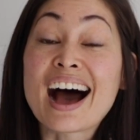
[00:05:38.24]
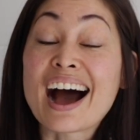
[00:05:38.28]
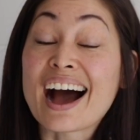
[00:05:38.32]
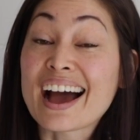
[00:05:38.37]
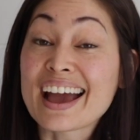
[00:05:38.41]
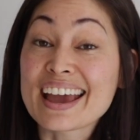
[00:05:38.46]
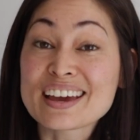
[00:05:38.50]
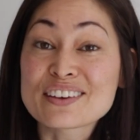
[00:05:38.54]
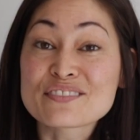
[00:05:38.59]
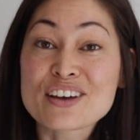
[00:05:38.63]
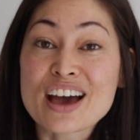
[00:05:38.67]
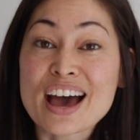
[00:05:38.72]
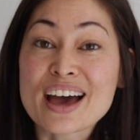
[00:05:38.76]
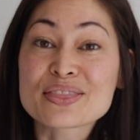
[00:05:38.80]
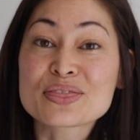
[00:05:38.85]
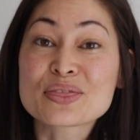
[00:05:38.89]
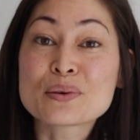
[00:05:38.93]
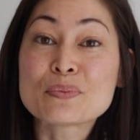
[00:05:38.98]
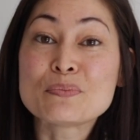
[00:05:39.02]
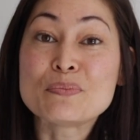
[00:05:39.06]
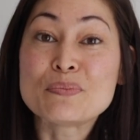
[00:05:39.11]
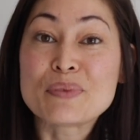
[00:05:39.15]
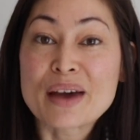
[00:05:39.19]
I have
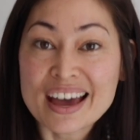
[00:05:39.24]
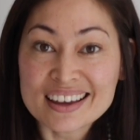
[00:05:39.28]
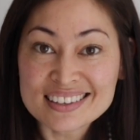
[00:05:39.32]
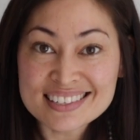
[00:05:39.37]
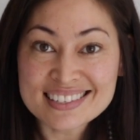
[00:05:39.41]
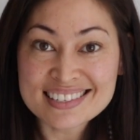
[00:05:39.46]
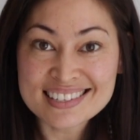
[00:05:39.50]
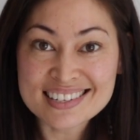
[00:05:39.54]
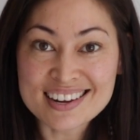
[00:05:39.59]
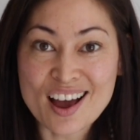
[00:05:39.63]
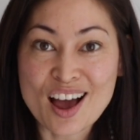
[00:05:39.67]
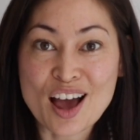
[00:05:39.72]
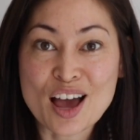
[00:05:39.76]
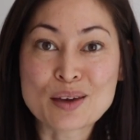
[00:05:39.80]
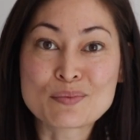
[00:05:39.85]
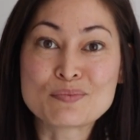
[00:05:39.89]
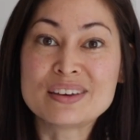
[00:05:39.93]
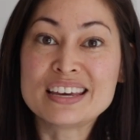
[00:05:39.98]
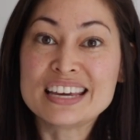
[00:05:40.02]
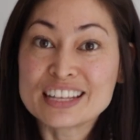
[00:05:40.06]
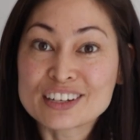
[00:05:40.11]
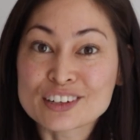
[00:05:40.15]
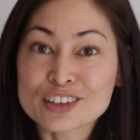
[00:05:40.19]
had the best
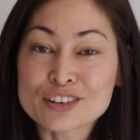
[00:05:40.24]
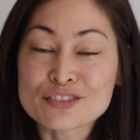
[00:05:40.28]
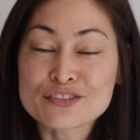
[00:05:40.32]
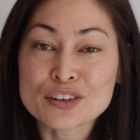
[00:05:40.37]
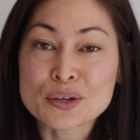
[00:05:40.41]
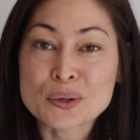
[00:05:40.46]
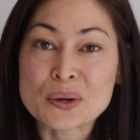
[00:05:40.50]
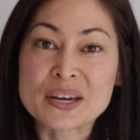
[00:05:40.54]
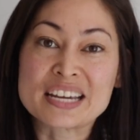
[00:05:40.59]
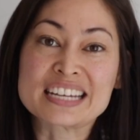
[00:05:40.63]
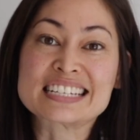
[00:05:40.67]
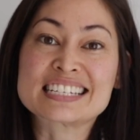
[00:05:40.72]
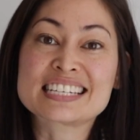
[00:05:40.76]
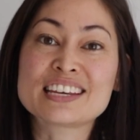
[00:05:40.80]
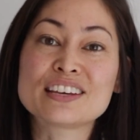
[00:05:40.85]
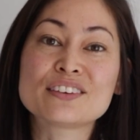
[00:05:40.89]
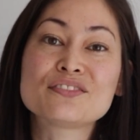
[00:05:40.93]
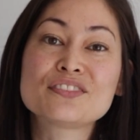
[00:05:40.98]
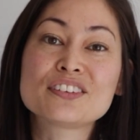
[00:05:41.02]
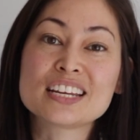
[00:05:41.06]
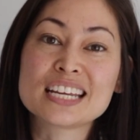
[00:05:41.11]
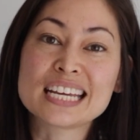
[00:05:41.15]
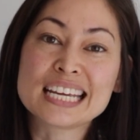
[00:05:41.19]
time interviewing
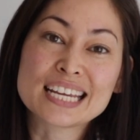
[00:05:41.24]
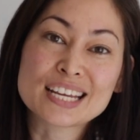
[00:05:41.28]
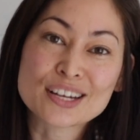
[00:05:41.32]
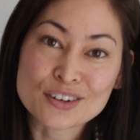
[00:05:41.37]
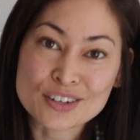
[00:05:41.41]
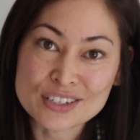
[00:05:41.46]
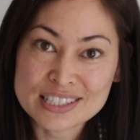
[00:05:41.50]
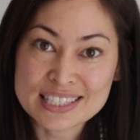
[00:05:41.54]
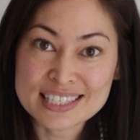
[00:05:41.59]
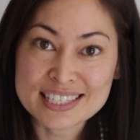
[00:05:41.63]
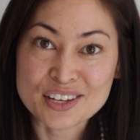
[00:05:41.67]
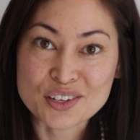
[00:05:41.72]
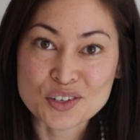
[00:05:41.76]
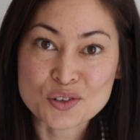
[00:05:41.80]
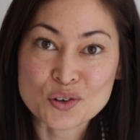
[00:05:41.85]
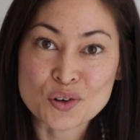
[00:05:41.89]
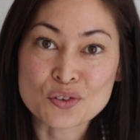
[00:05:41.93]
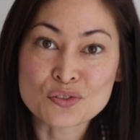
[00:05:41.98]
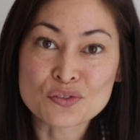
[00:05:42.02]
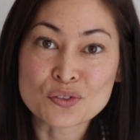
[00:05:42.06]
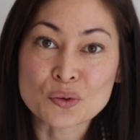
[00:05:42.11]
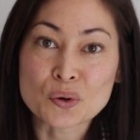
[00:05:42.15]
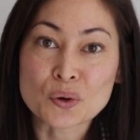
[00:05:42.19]
Tiffany here in Central